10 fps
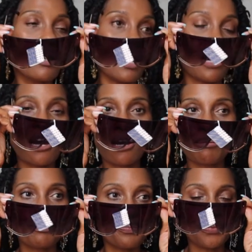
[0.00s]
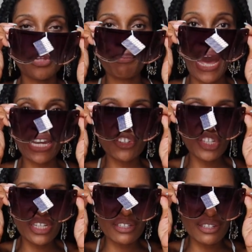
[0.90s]
um, the
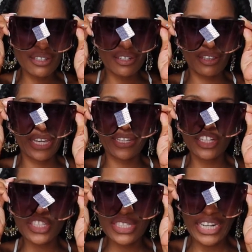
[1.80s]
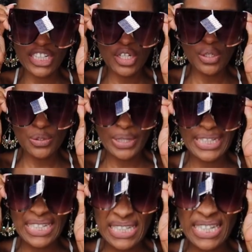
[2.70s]
packaging like a second ago so I
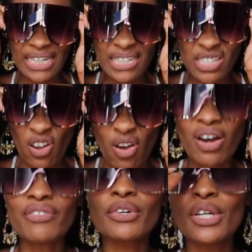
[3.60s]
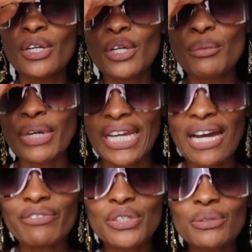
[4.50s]
didn't take this off but I
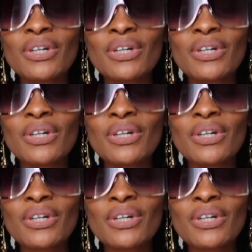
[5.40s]
have to